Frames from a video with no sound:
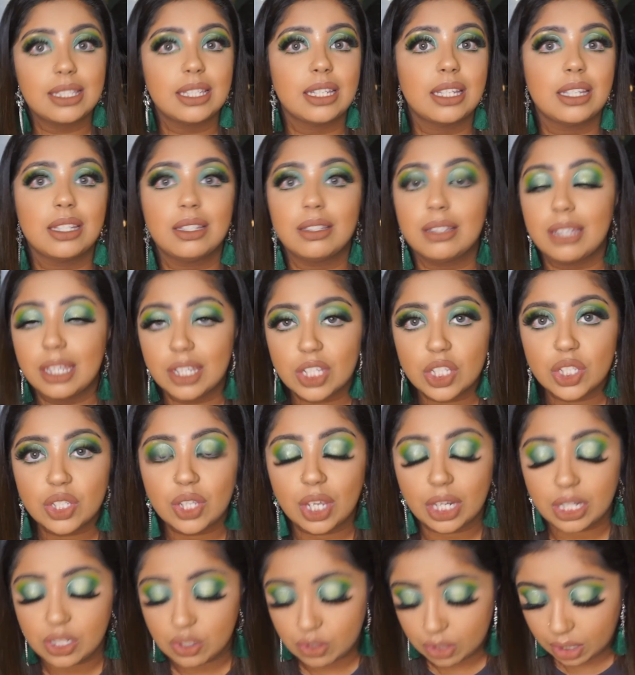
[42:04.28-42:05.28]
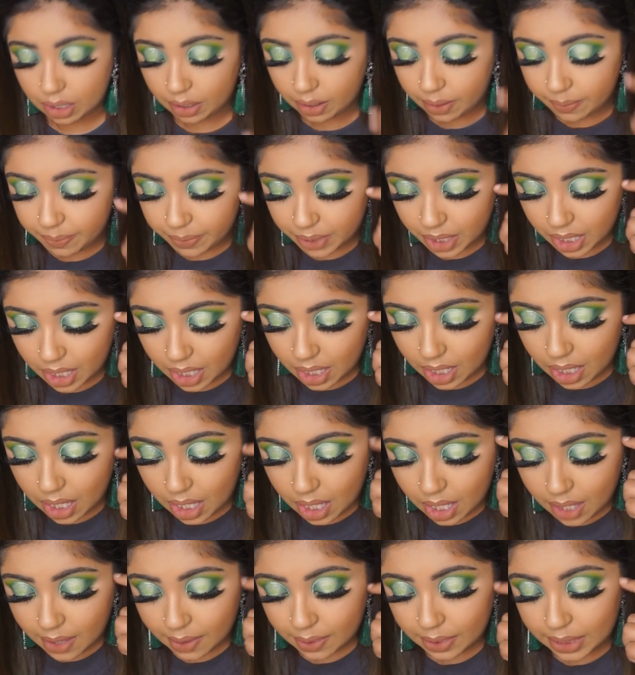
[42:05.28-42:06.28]
and etc.
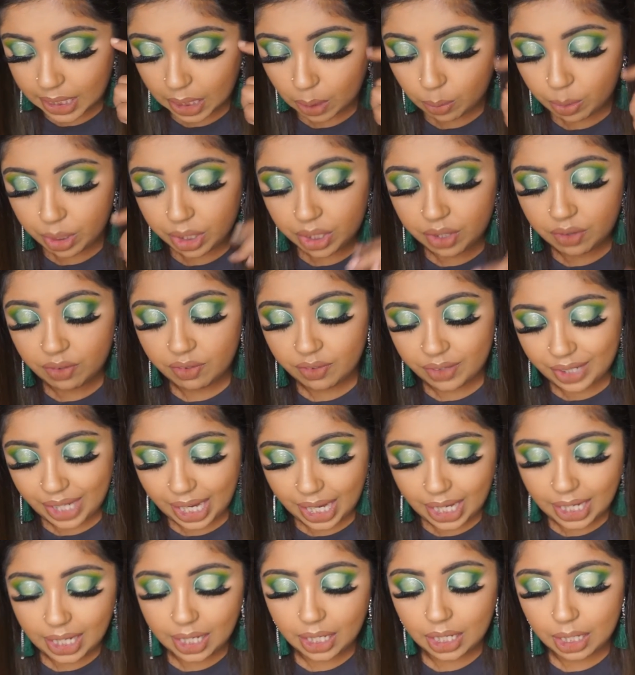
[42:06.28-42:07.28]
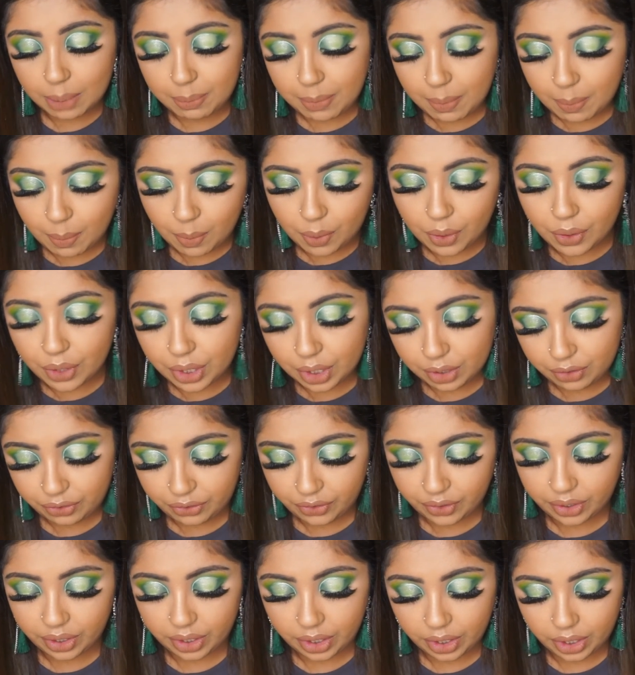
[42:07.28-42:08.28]
They were creating a memorial
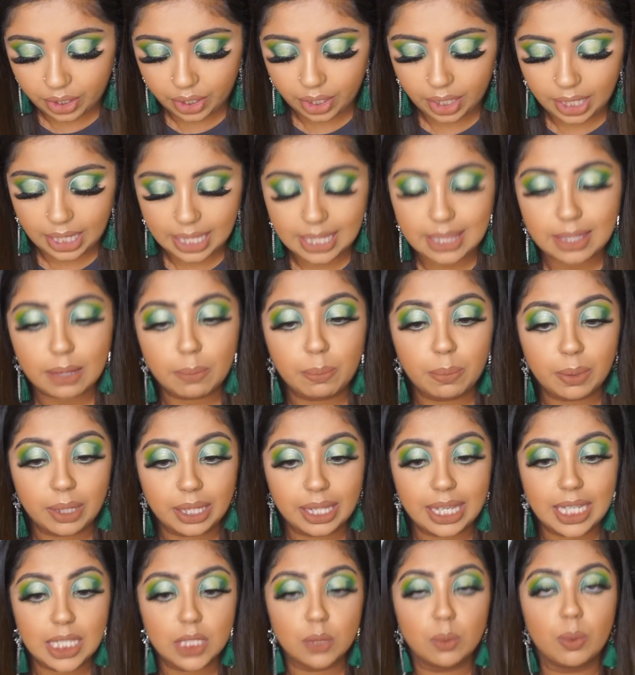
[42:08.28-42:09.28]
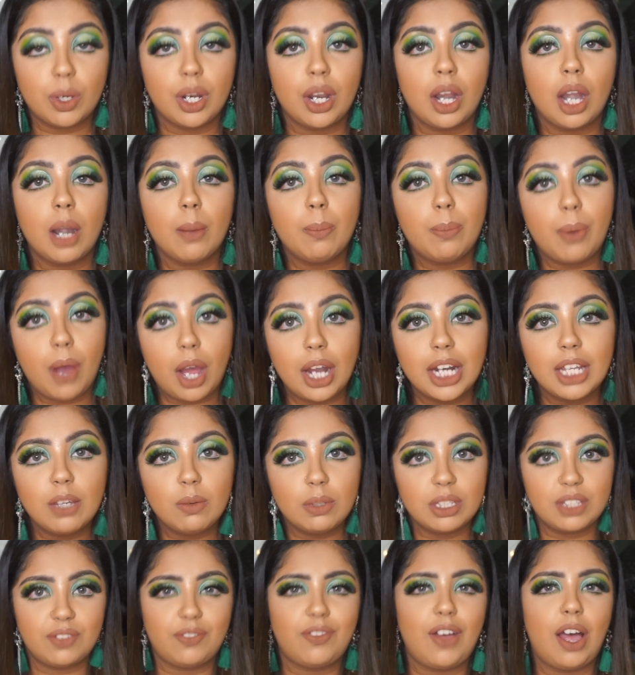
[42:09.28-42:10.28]
for her in the place where her body
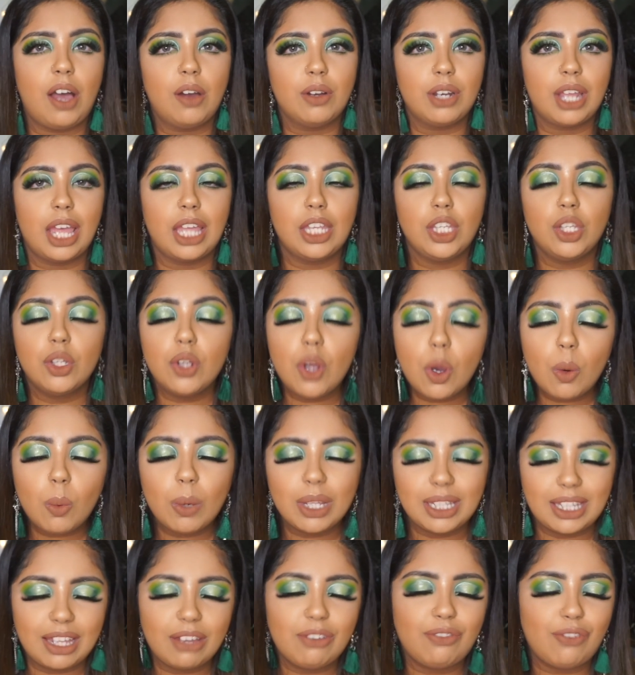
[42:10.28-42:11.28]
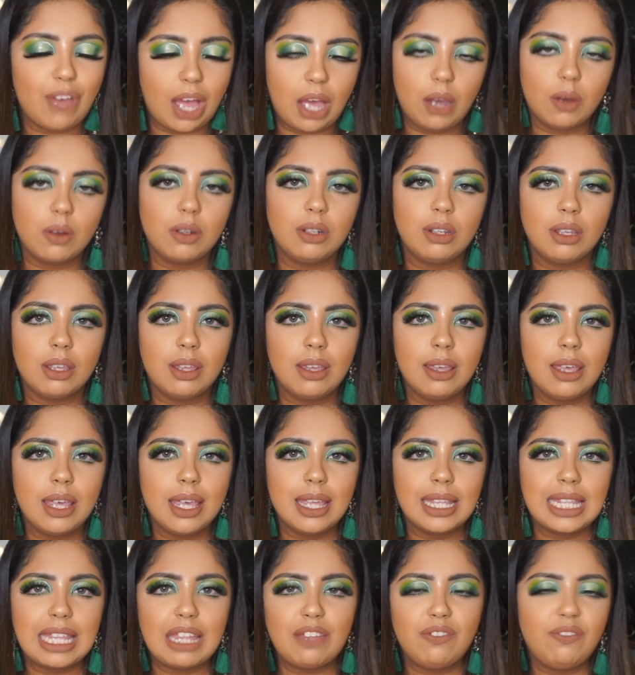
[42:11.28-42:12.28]
was found. And you know what they found?
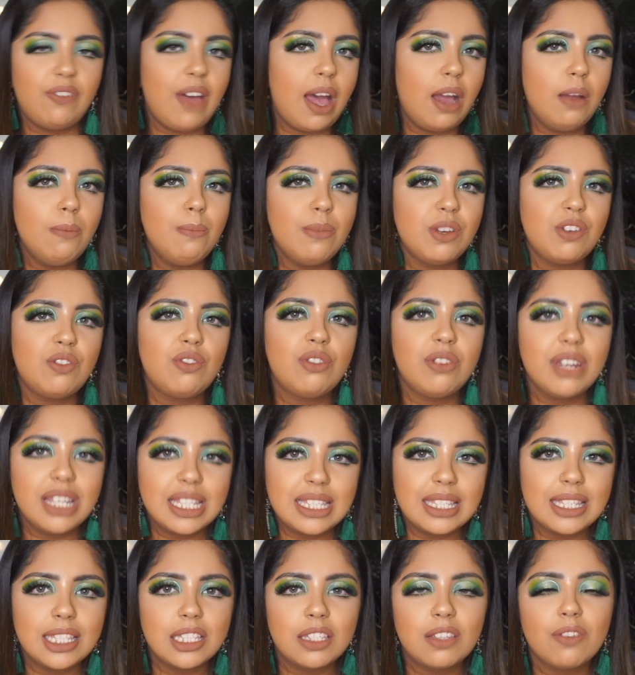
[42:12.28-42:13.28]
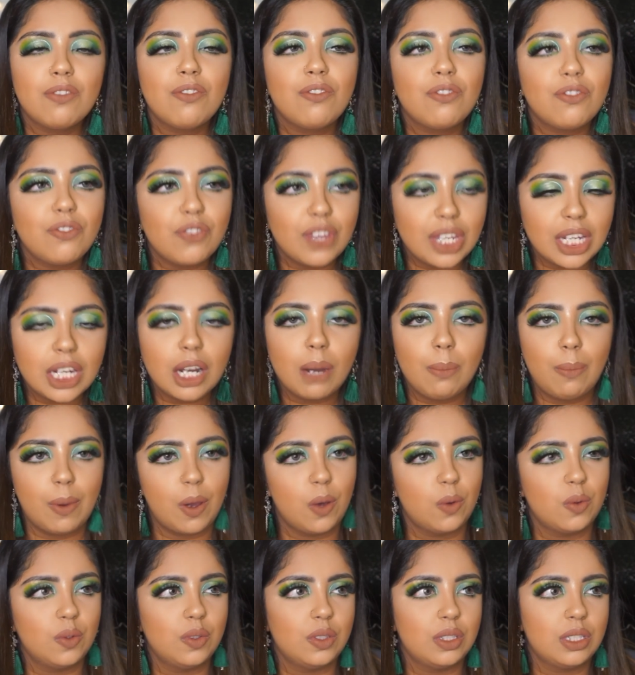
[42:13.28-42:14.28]
They found Mitrice's finger
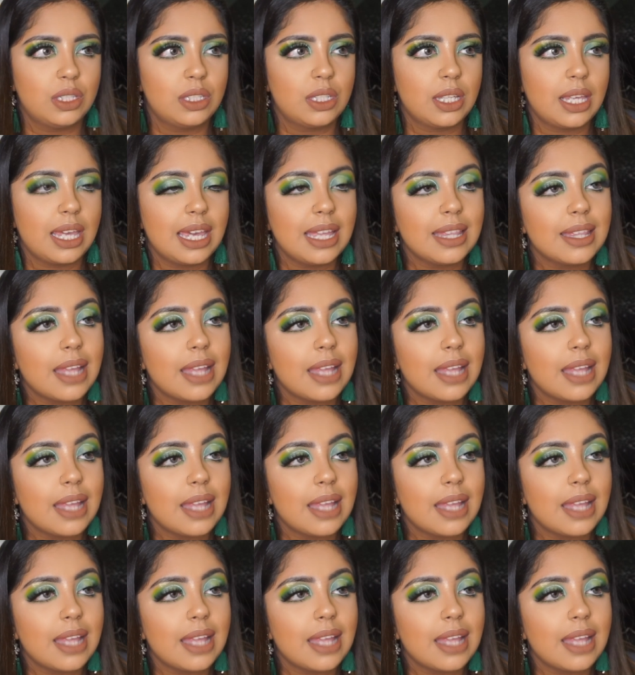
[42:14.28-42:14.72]
bones in